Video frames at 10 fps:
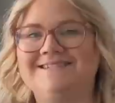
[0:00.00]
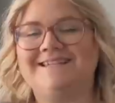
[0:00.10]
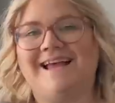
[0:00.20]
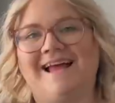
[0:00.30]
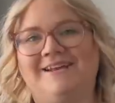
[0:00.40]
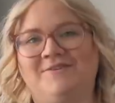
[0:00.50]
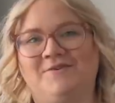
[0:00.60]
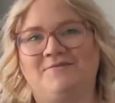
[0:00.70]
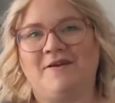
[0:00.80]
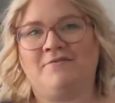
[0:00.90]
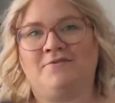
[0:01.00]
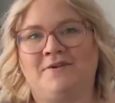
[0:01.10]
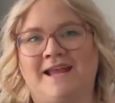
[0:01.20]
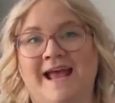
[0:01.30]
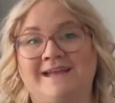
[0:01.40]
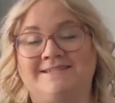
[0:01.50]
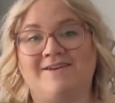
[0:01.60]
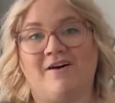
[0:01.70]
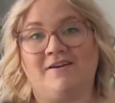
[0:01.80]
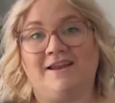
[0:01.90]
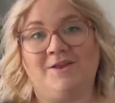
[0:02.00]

and on Ravelry as Anne